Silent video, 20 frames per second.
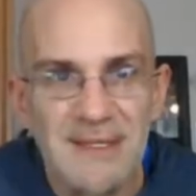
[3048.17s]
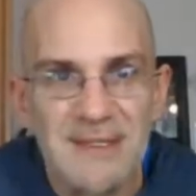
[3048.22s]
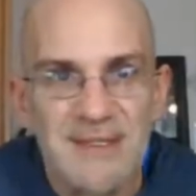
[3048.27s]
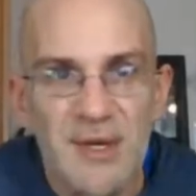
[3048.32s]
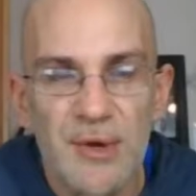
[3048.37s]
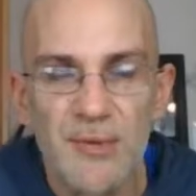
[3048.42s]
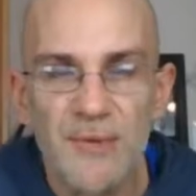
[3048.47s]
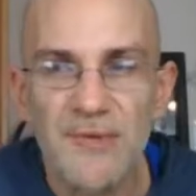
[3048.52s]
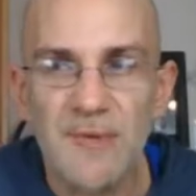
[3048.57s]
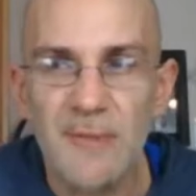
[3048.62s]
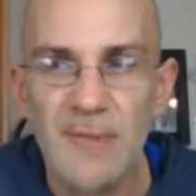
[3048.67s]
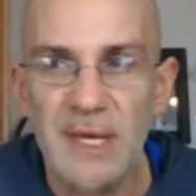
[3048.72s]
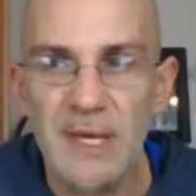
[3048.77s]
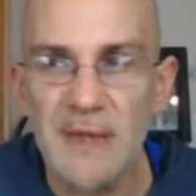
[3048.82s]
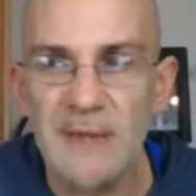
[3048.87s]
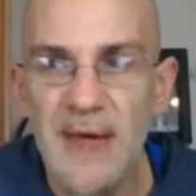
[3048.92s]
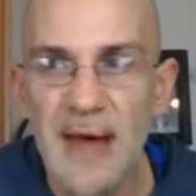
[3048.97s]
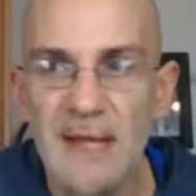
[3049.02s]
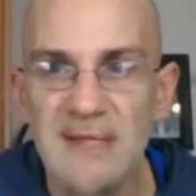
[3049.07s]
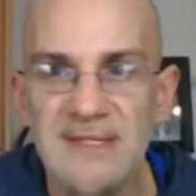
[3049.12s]
So for me,
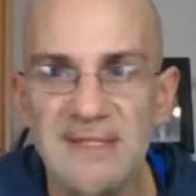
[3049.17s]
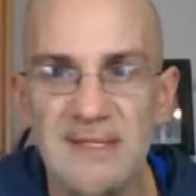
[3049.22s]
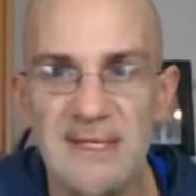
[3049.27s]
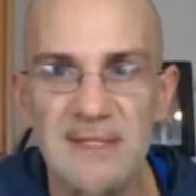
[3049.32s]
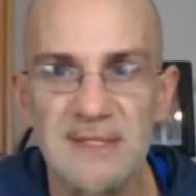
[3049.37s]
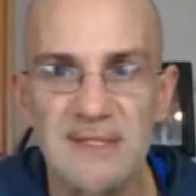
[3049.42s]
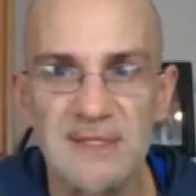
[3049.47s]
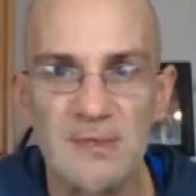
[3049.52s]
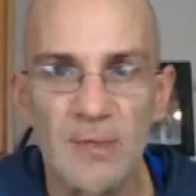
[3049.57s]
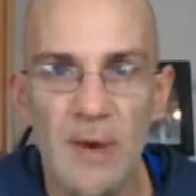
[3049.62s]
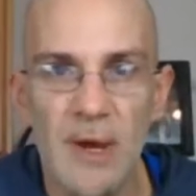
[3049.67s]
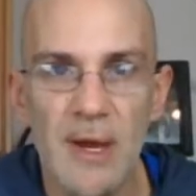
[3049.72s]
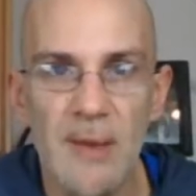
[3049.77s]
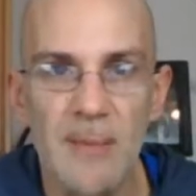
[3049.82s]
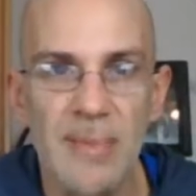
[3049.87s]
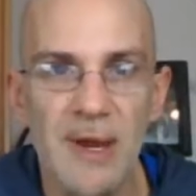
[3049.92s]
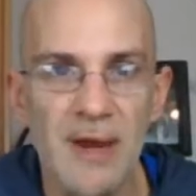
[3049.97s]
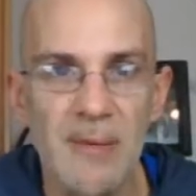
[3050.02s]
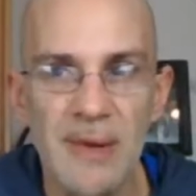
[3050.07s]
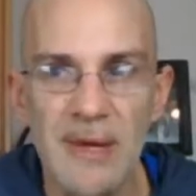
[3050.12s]
that's the easiest way.
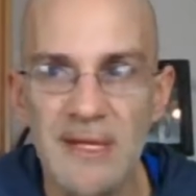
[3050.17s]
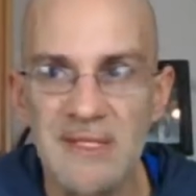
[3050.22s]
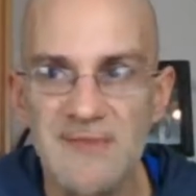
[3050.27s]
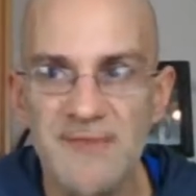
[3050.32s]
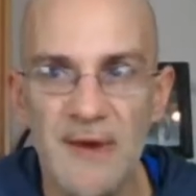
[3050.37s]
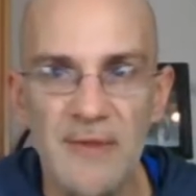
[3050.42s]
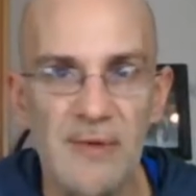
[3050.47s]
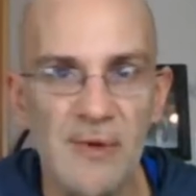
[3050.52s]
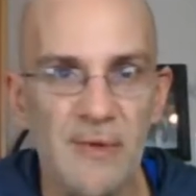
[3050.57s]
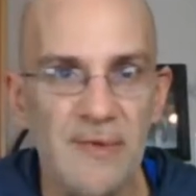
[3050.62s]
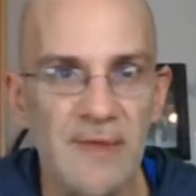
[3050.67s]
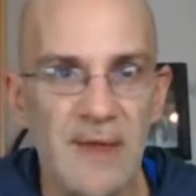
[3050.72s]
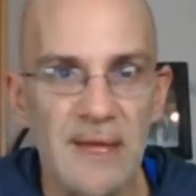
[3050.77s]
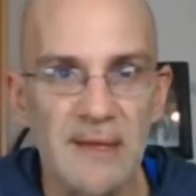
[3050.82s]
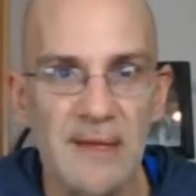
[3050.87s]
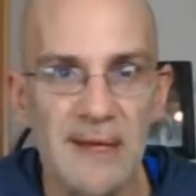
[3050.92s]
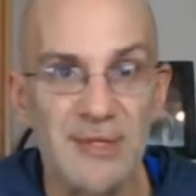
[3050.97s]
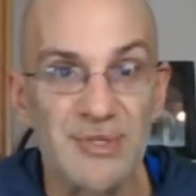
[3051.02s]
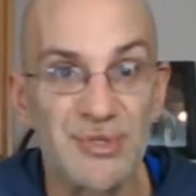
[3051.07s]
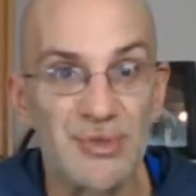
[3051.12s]
But everybody needs to find their own thing.
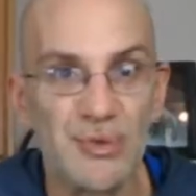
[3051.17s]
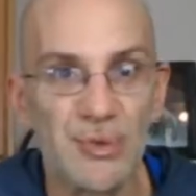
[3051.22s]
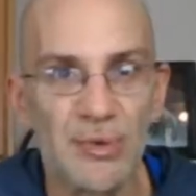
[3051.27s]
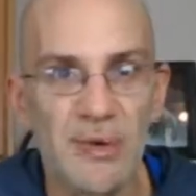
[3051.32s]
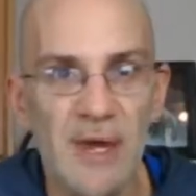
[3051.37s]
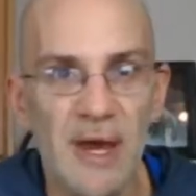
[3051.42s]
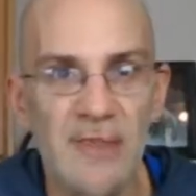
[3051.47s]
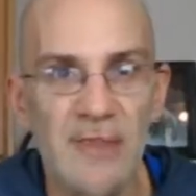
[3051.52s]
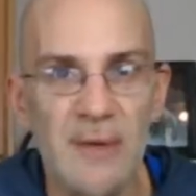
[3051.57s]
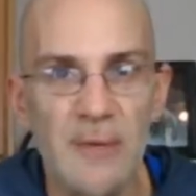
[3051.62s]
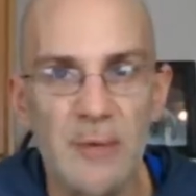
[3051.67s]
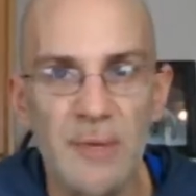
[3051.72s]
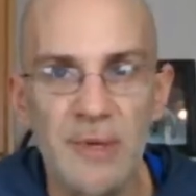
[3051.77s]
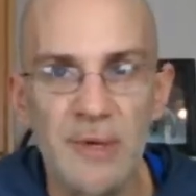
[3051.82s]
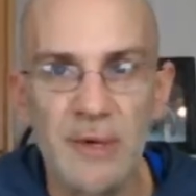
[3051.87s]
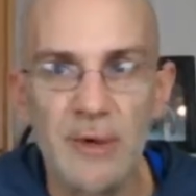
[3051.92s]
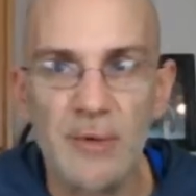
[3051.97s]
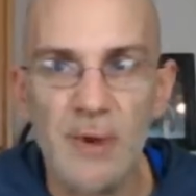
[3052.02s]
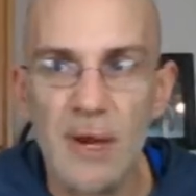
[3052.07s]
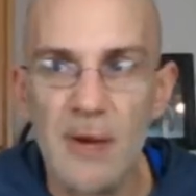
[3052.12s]
Like jewelry, I think would be
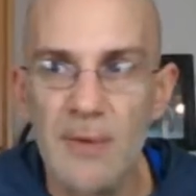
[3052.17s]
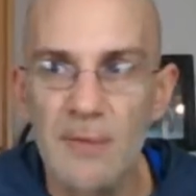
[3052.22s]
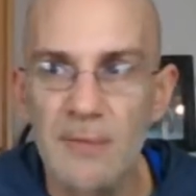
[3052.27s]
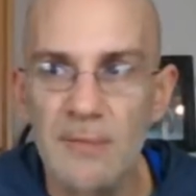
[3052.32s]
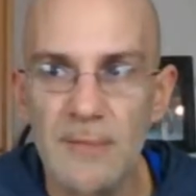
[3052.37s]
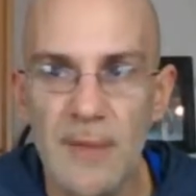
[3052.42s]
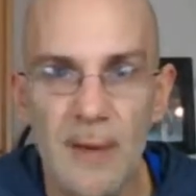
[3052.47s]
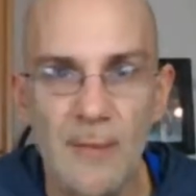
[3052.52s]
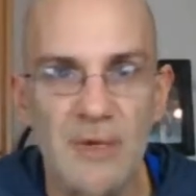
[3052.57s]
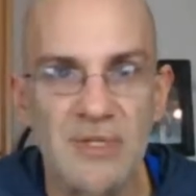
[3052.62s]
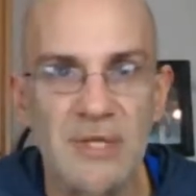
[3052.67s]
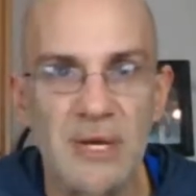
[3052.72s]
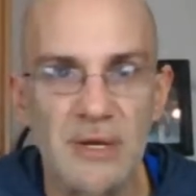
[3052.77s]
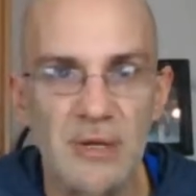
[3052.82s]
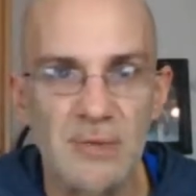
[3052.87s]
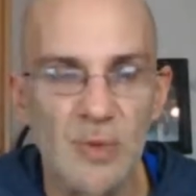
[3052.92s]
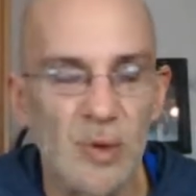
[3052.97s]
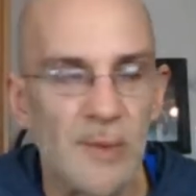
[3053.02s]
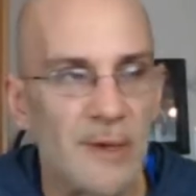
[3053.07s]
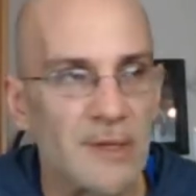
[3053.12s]
a great. I wish I knew
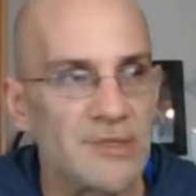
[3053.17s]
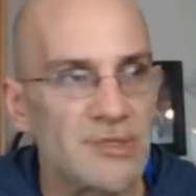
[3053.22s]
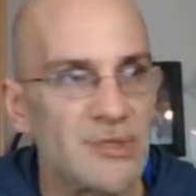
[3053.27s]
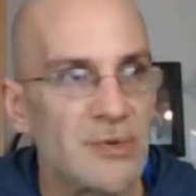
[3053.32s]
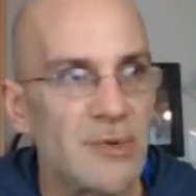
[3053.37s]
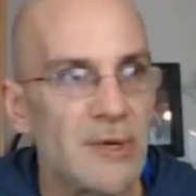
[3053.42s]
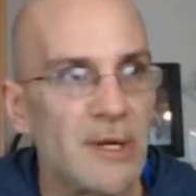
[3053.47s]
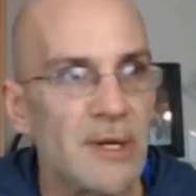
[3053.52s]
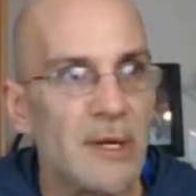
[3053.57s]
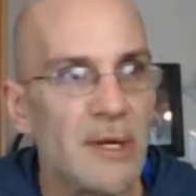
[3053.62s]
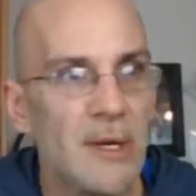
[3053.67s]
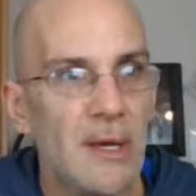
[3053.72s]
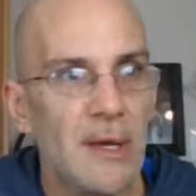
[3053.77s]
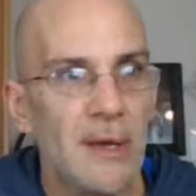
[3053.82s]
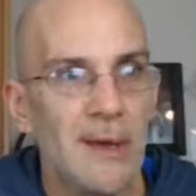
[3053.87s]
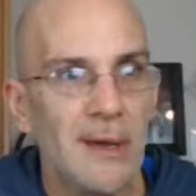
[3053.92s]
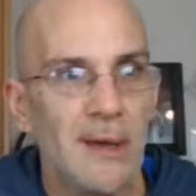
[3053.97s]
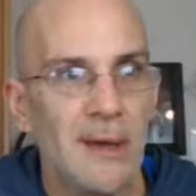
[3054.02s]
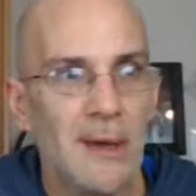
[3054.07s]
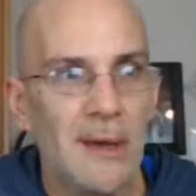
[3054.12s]
more about jewelry.
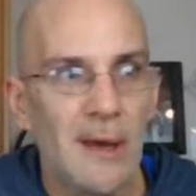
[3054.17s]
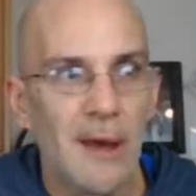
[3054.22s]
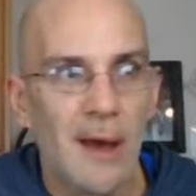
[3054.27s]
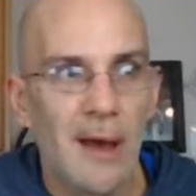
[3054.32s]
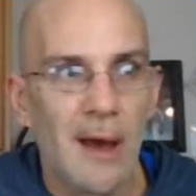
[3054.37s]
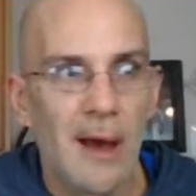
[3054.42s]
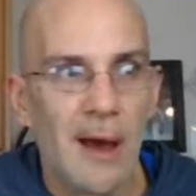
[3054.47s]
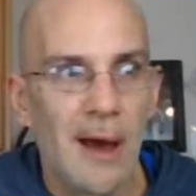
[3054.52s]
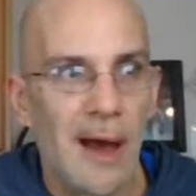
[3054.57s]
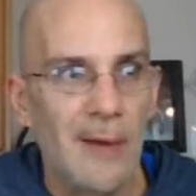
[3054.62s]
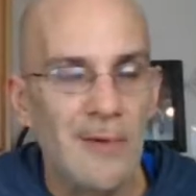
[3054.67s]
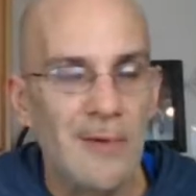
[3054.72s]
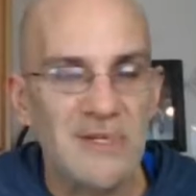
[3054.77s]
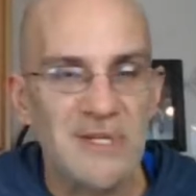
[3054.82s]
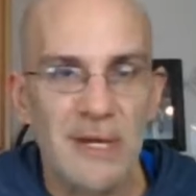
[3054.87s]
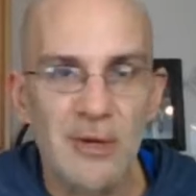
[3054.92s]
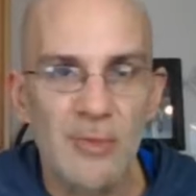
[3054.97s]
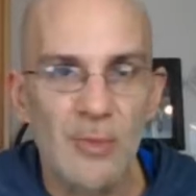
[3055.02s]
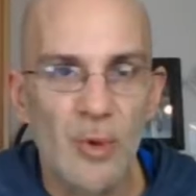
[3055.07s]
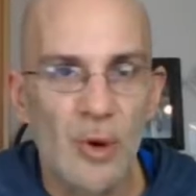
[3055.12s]
I wish I
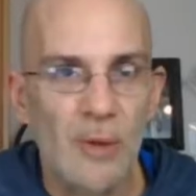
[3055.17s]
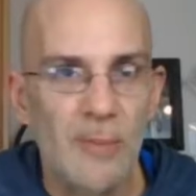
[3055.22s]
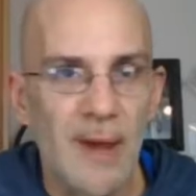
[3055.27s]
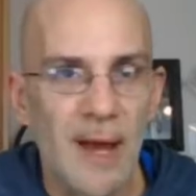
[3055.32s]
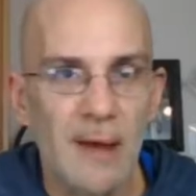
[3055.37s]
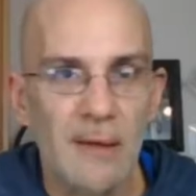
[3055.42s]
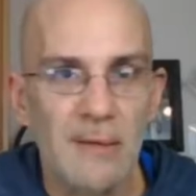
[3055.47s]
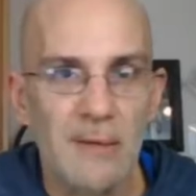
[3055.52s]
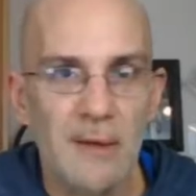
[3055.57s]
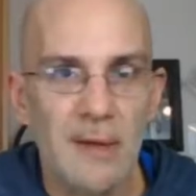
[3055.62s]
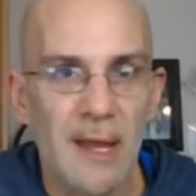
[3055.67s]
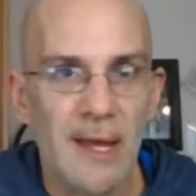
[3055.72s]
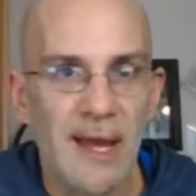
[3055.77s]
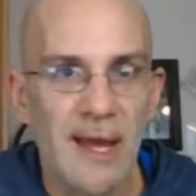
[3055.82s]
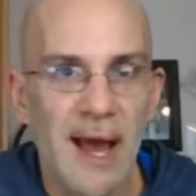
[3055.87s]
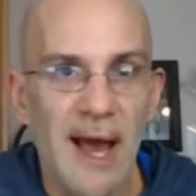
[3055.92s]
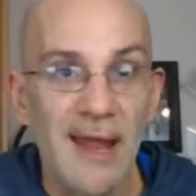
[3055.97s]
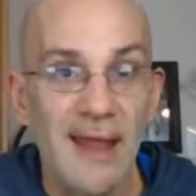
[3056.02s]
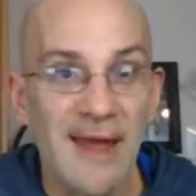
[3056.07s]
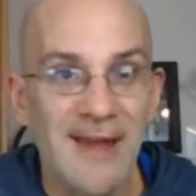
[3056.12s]
knew more about like
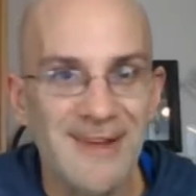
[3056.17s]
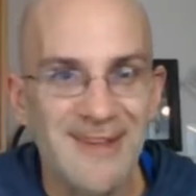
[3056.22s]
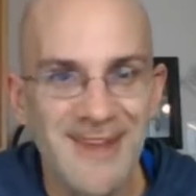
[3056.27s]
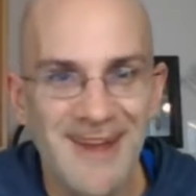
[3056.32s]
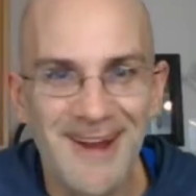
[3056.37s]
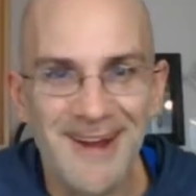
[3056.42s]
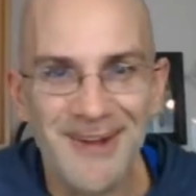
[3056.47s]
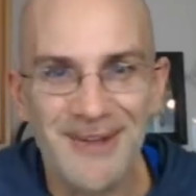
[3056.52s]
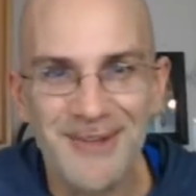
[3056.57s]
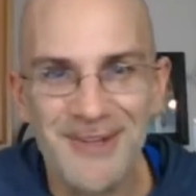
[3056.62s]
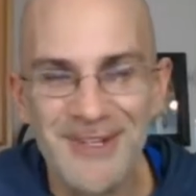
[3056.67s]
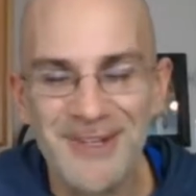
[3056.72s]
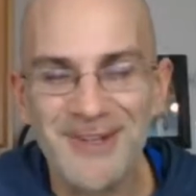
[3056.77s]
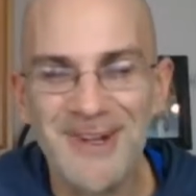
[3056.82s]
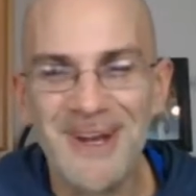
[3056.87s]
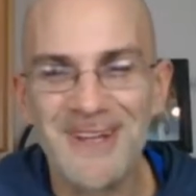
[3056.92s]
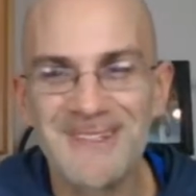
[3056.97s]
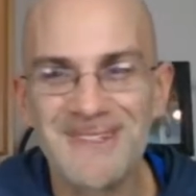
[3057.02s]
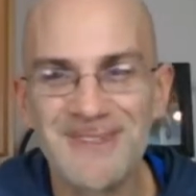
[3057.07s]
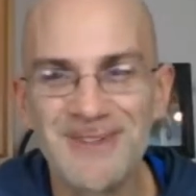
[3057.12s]
I don't know what you
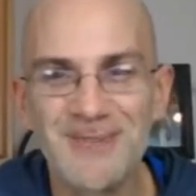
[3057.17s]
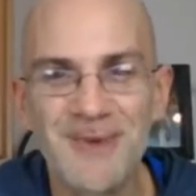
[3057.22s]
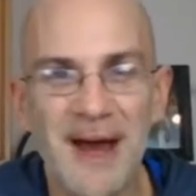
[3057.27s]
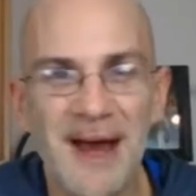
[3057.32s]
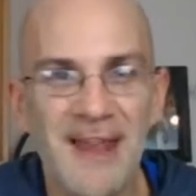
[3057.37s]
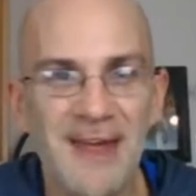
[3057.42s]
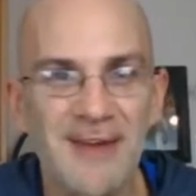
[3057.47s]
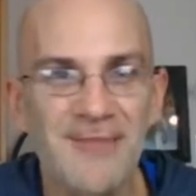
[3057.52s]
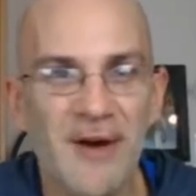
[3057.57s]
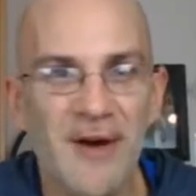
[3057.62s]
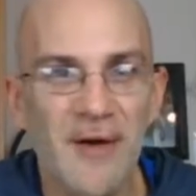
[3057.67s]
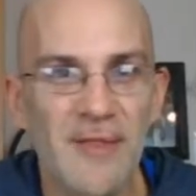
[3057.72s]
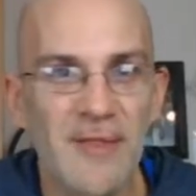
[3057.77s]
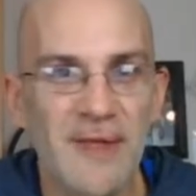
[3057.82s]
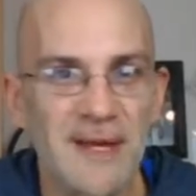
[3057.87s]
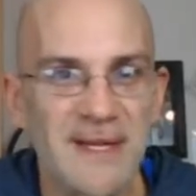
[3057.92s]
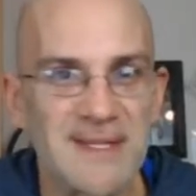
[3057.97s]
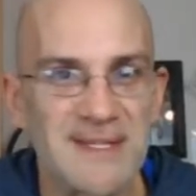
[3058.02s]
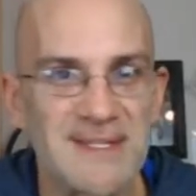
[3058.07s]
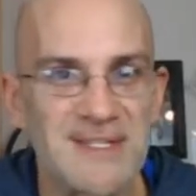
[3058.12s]
guys do, but I like following
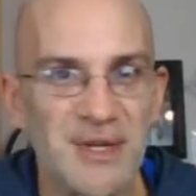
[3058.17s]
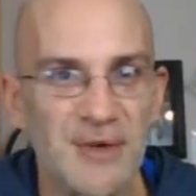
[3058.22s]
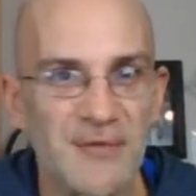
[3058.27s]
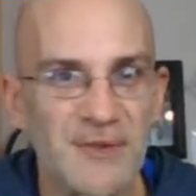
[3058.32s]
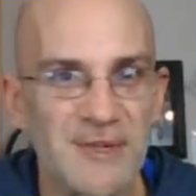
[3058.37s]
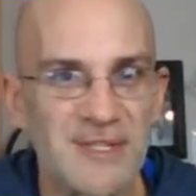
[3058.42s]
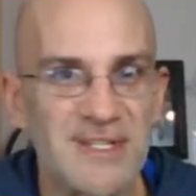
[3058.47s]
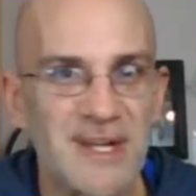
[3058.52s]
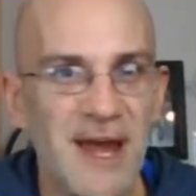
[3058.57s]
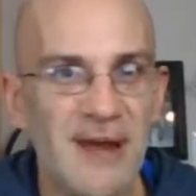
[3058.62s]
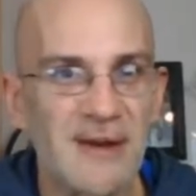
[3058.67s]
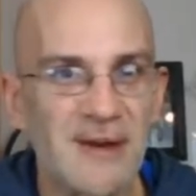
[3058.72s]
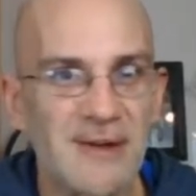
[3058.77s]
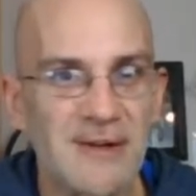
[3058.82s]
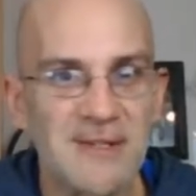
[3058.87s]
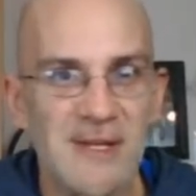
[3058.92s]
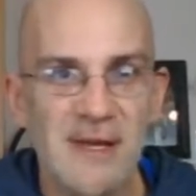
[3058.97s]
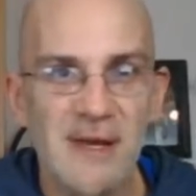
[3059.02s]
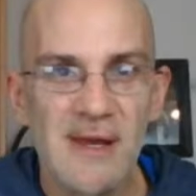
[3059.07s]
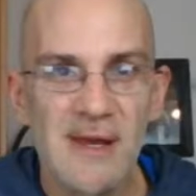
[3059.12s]
like the silver
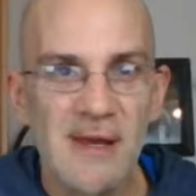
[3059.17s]
stackers.